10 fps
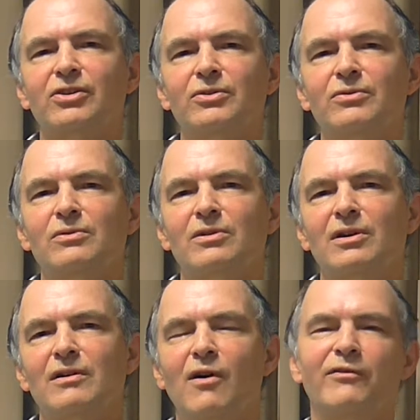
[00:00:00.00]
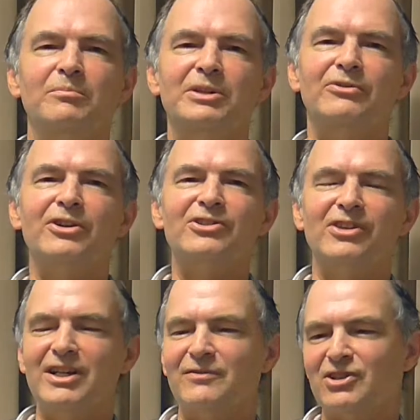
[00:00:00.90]
who have often been
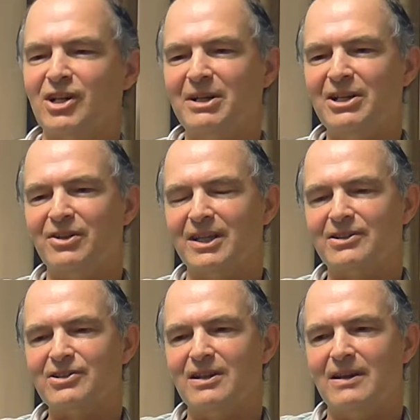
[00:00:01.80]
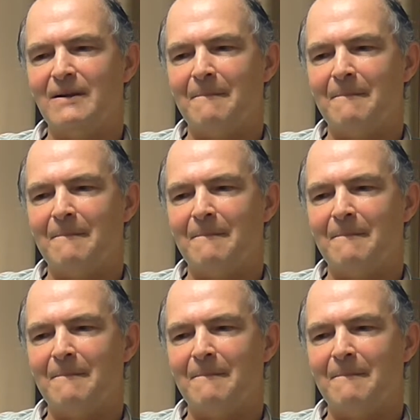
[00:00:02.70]
criticised for so many things,